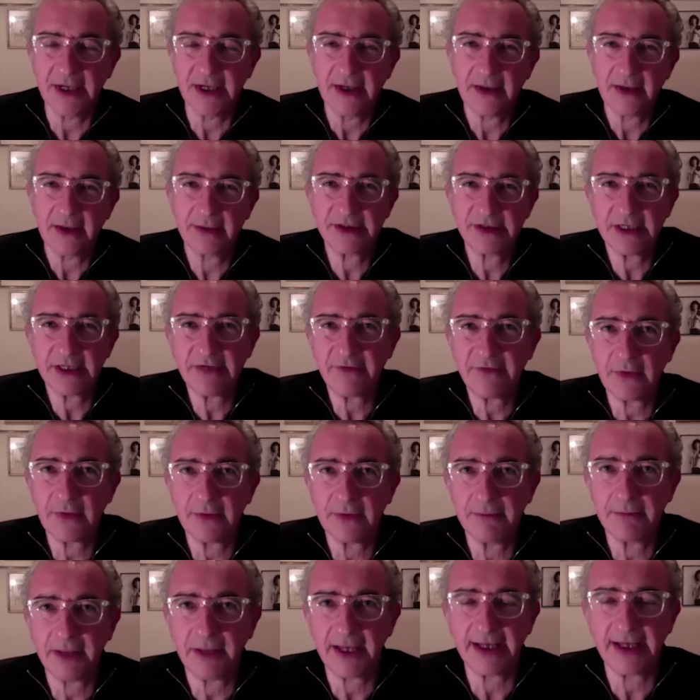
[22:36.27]
There was an interview in the
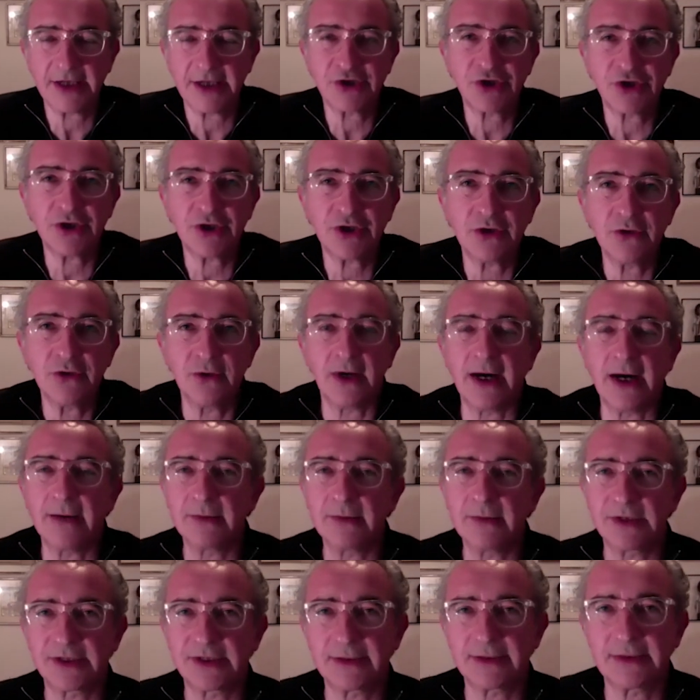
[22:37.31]
Big Issue, um,
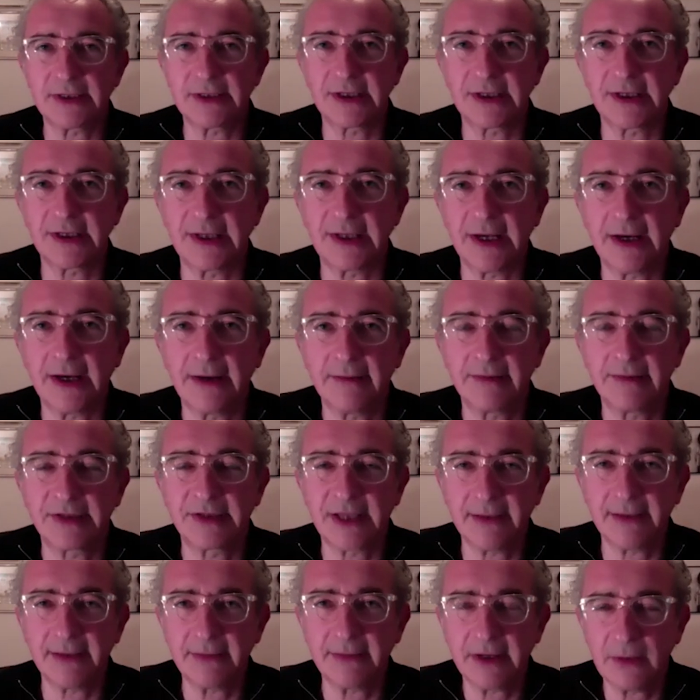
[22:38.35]
which someone um,
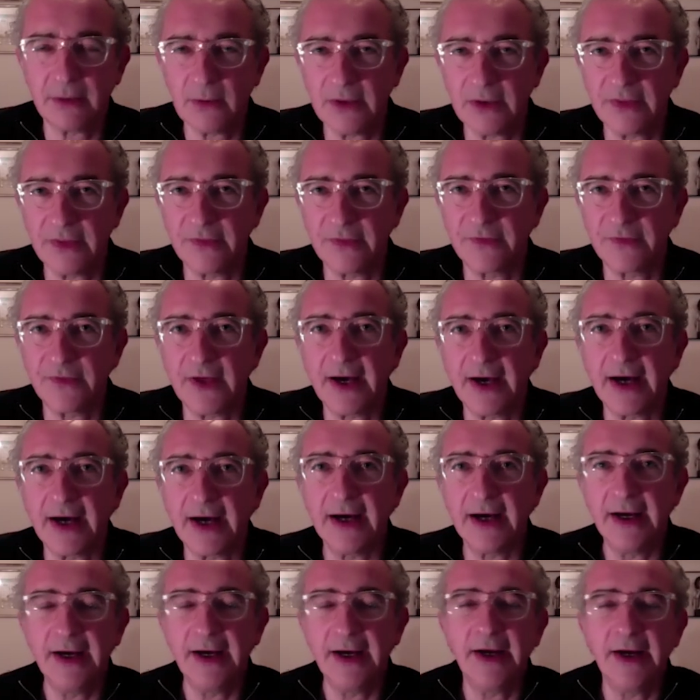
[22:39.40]
sent me with uh,
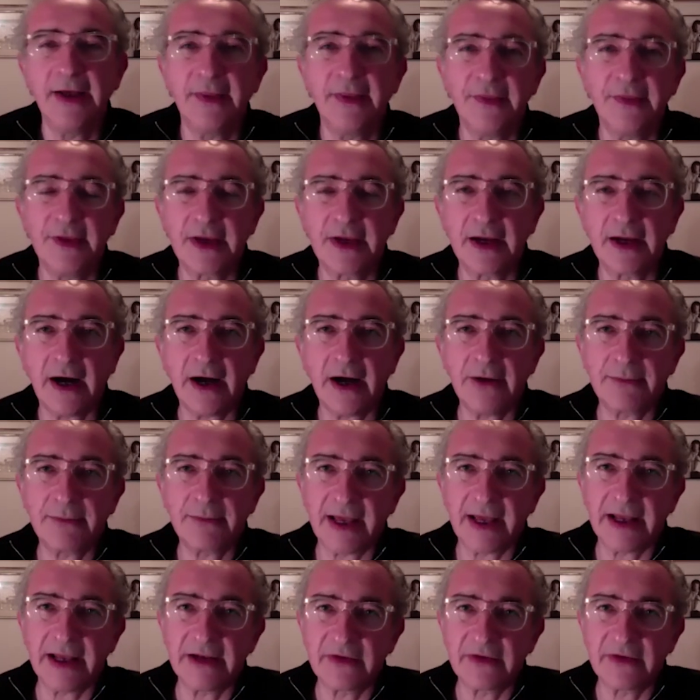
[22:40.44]
the guy who
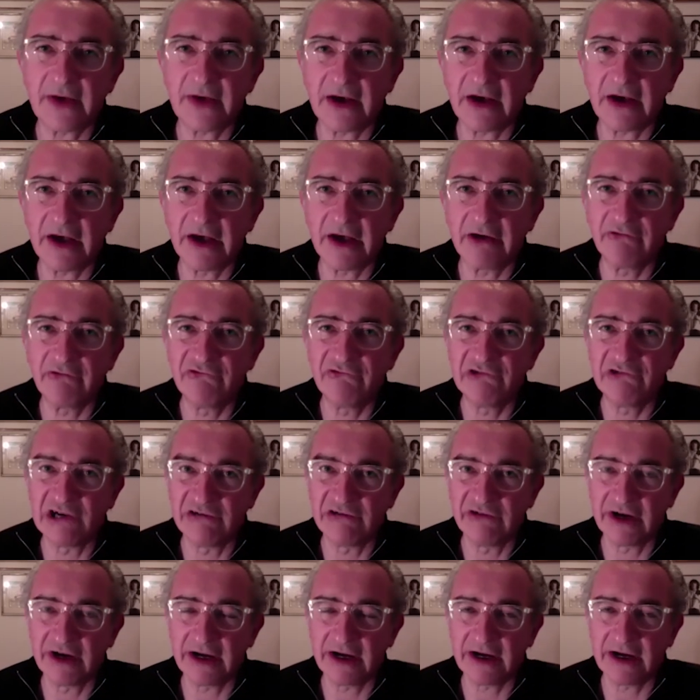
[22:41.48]
played uh,
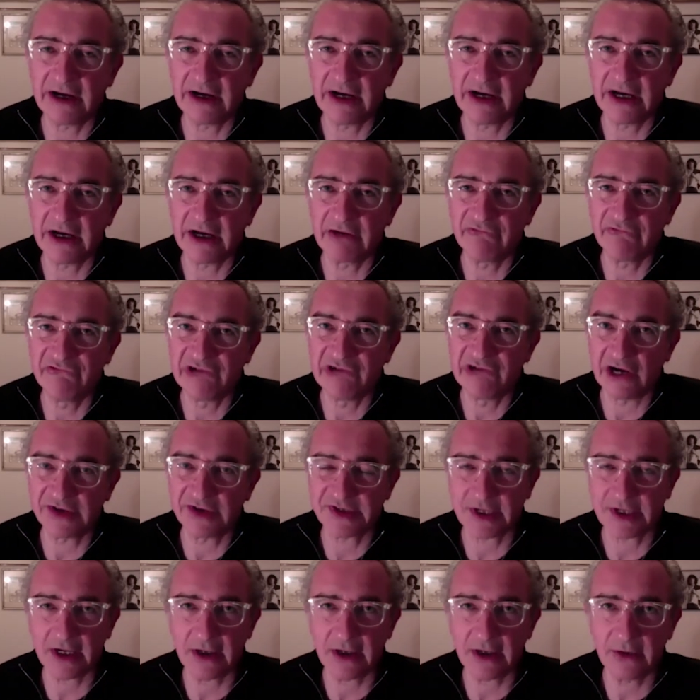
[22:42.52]
Ro uh,
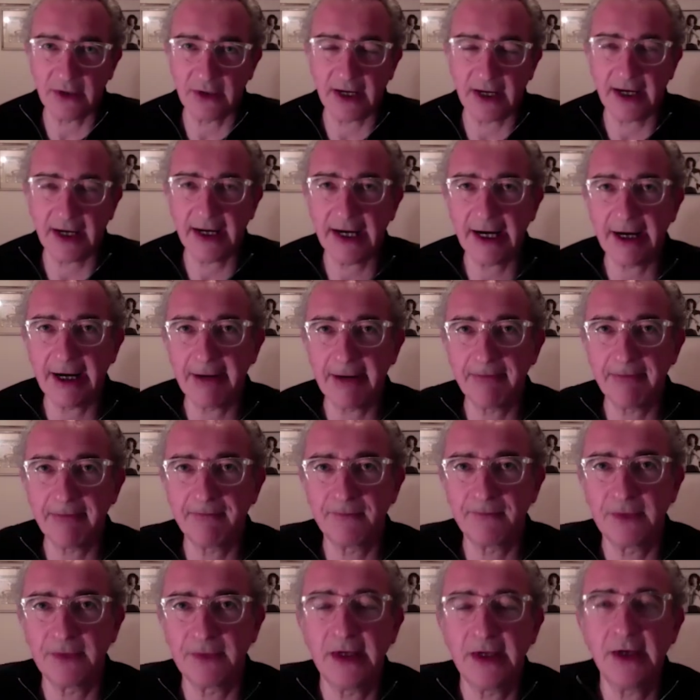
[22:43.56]
Roscoe,
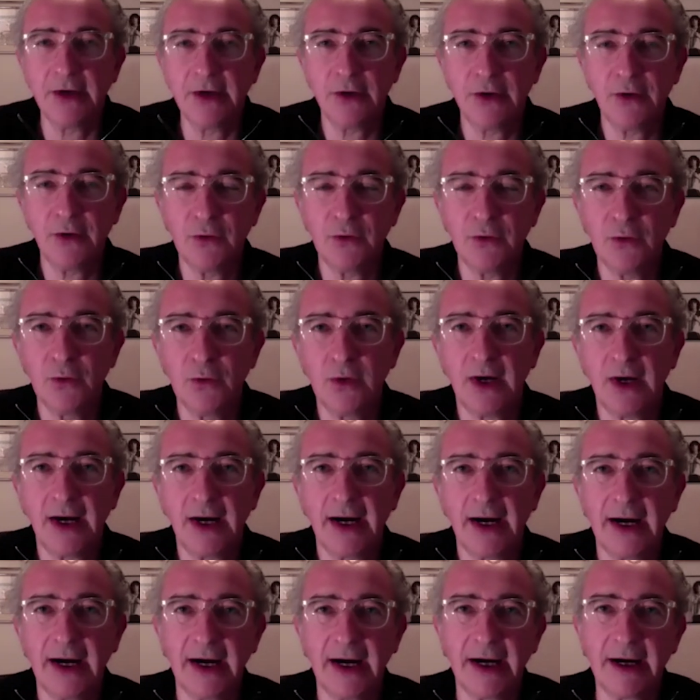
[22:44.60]
um, who
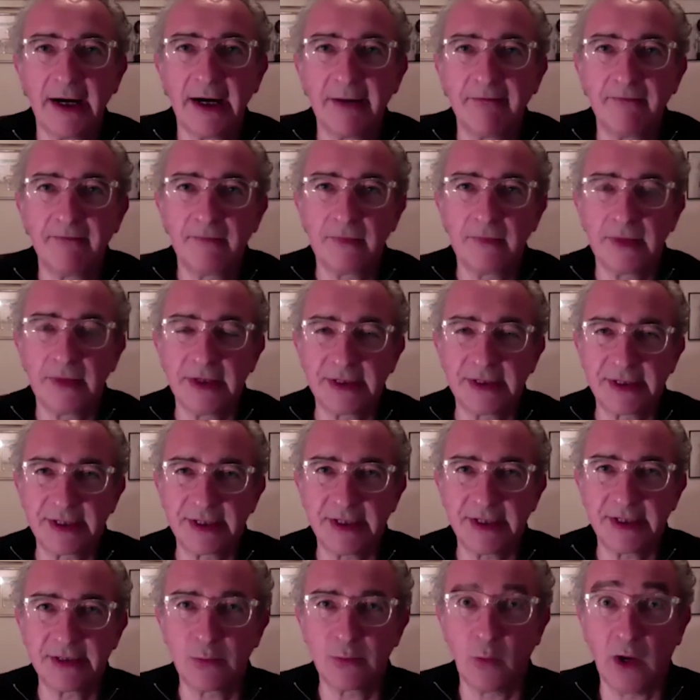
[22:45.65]
um, is,
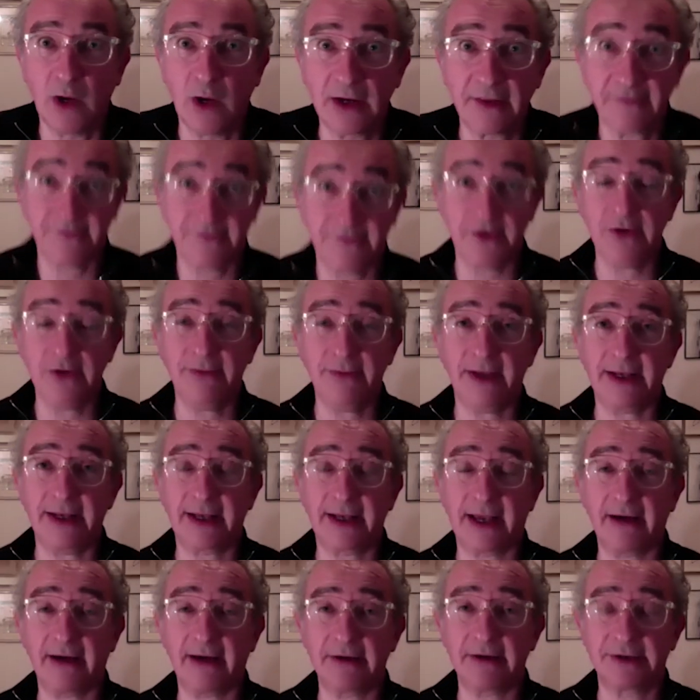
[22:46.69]
is one of the few main
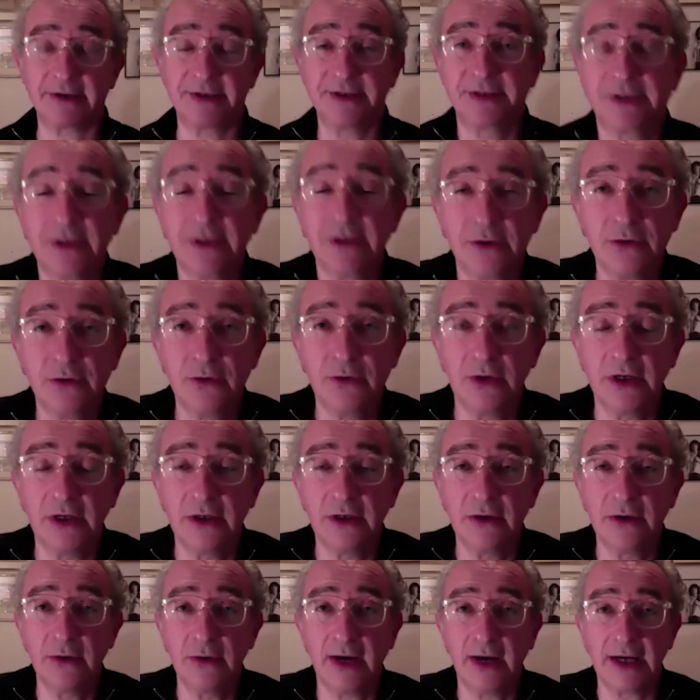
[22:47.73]
characters who
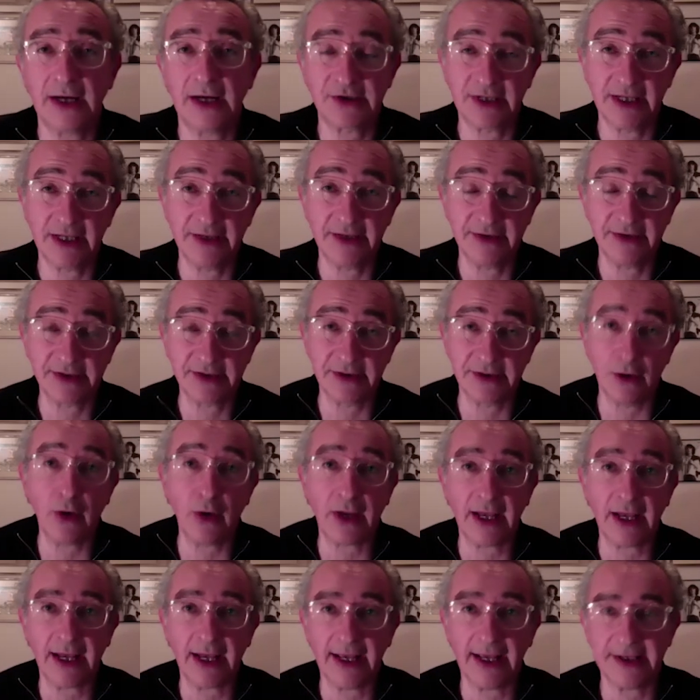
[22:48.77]
who actually does not
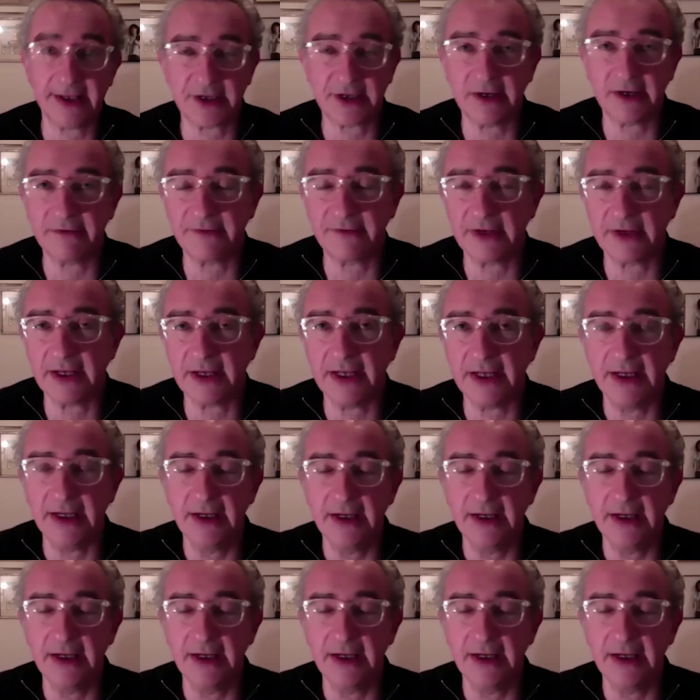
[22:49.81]
get H I V.